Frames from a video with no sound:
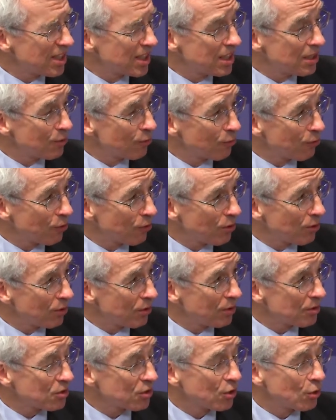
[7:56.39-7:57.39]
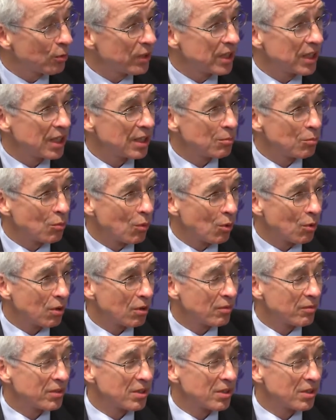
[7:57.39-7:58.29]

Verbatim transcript: in further so we get more of